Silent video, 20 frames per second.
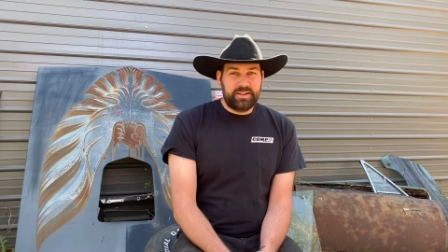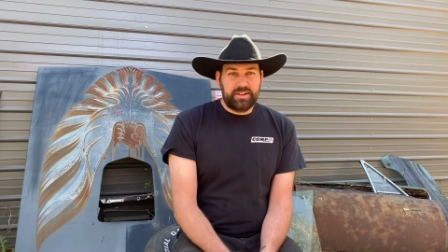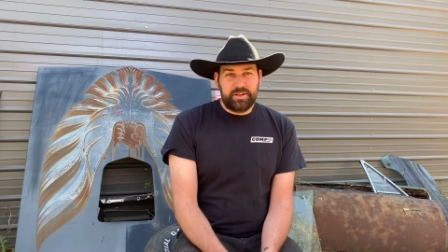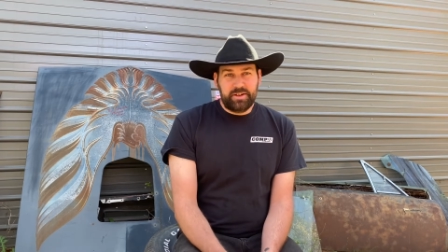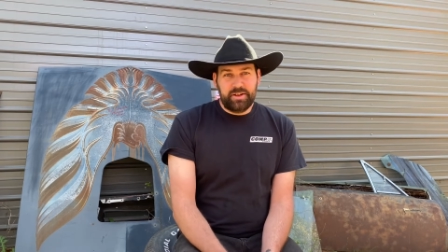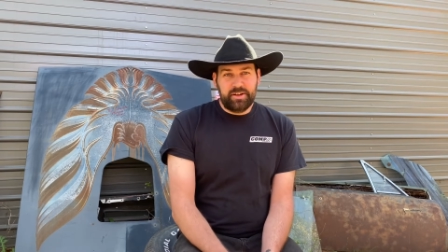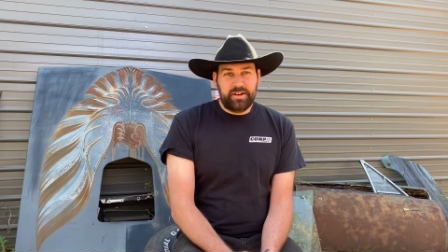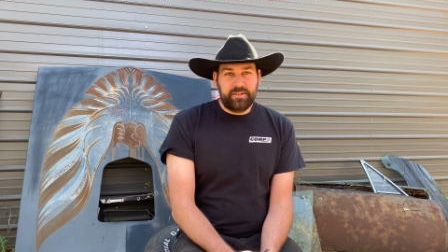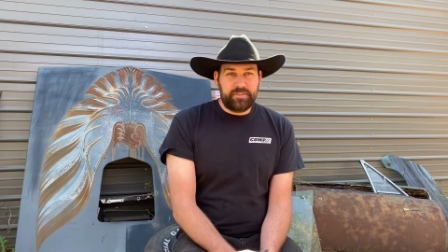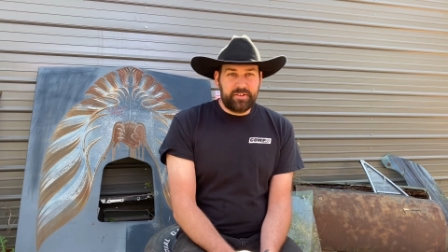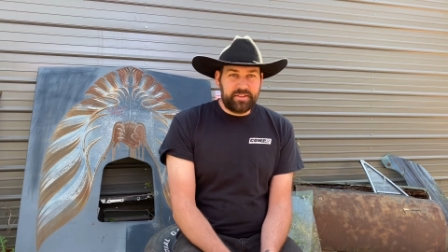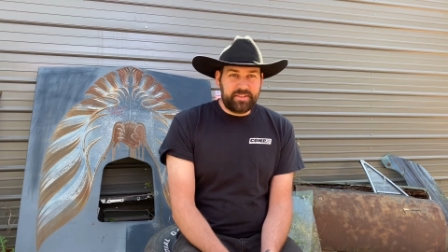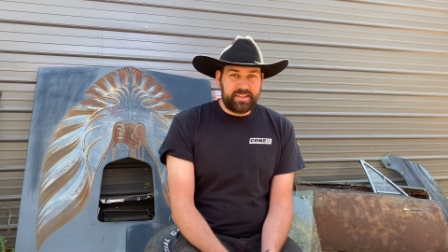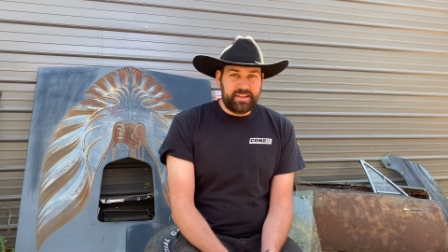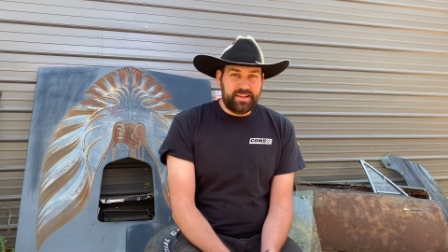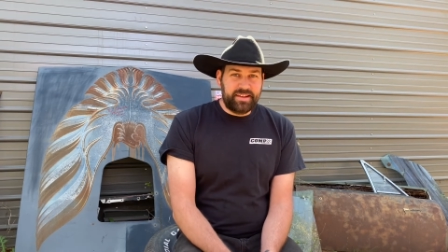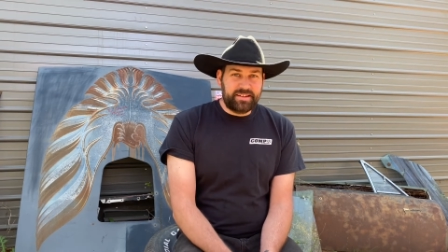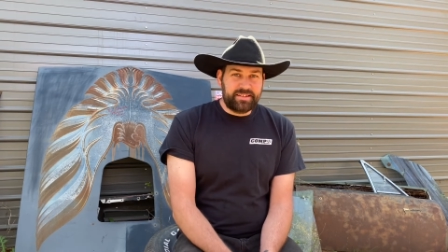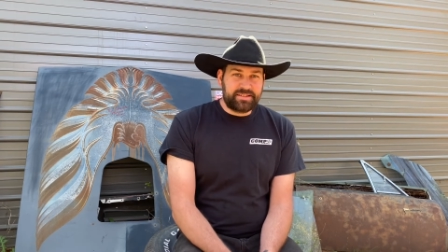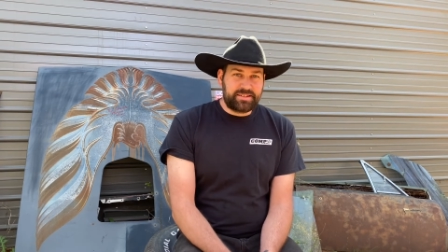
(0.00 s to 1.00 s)
do different
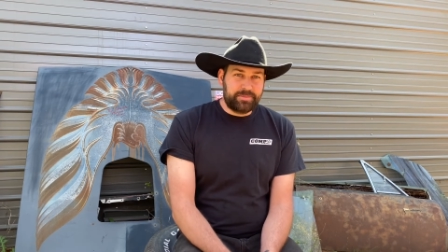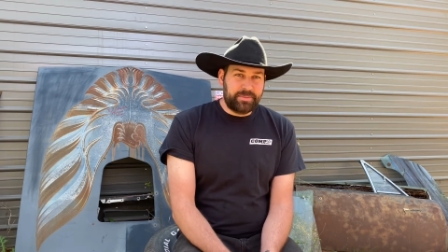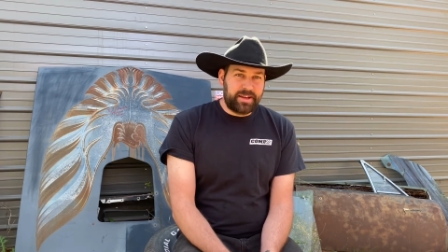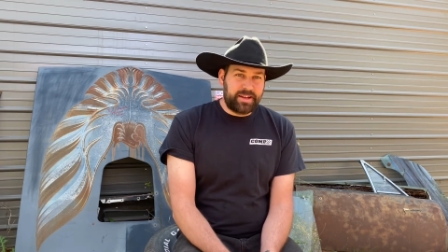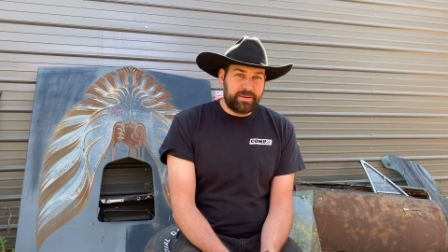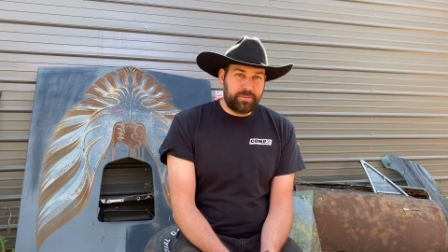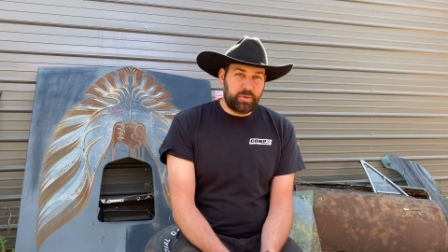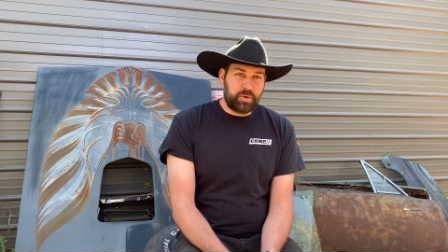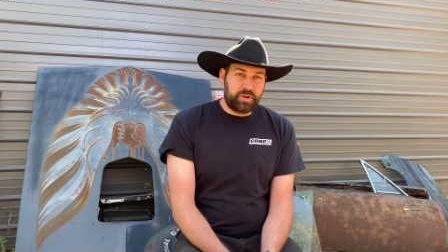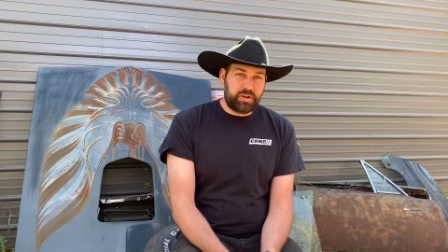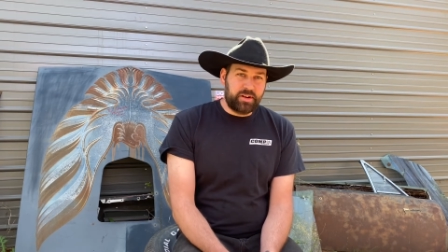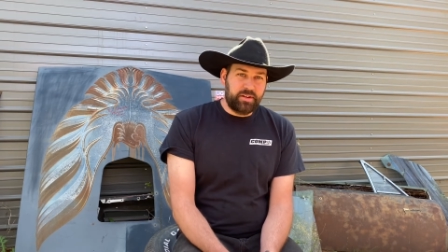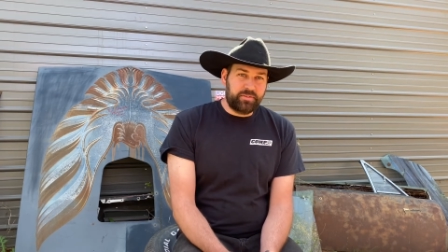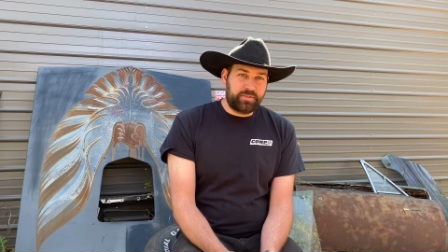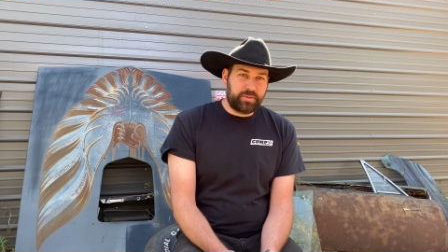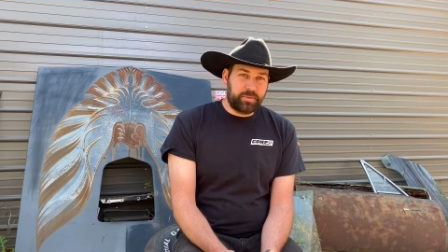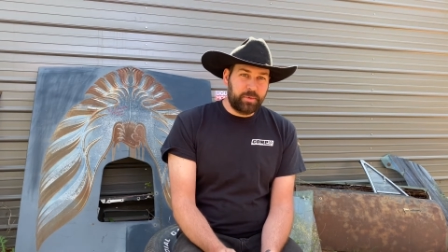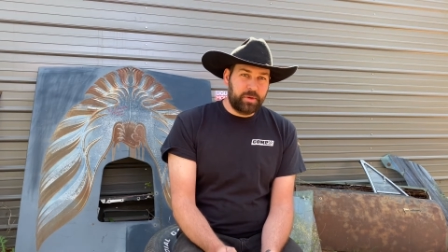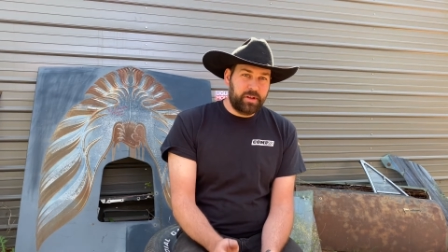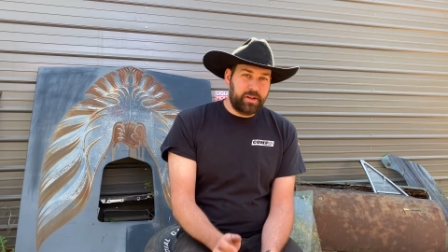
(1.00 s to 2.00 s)
things to make it more comfortable.